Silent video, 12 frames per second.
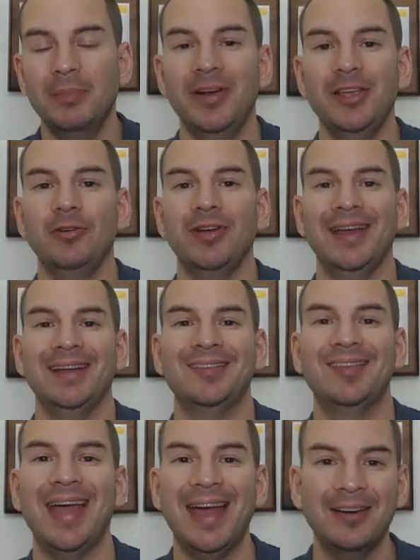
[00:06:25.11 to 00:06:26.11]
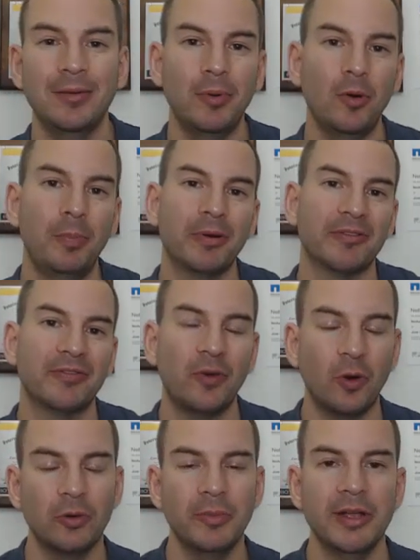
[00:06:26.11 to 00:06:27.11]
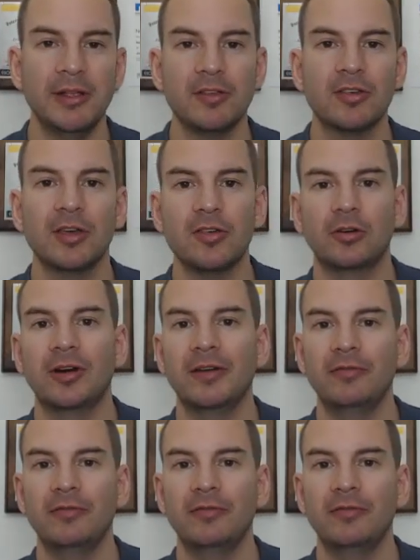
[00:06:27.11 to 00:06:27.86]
but you'll get terrible performance because you'll